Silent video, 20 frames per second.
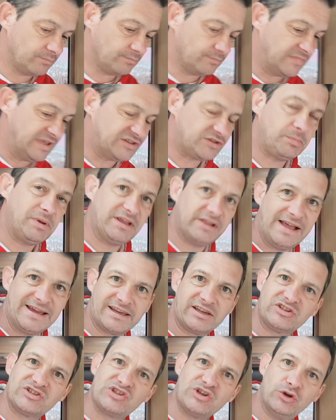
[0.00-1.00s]
it's a bit
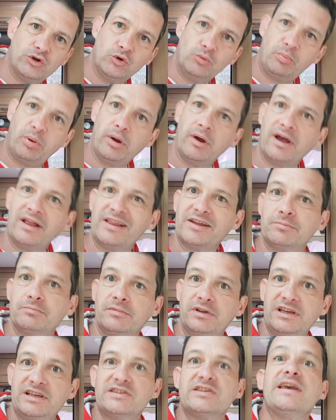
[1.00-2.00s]
like a soup.
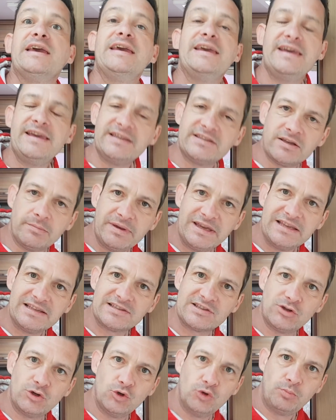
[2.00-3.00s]
It is a bit
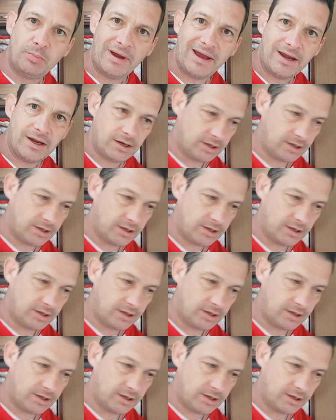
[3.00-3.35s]
soupy.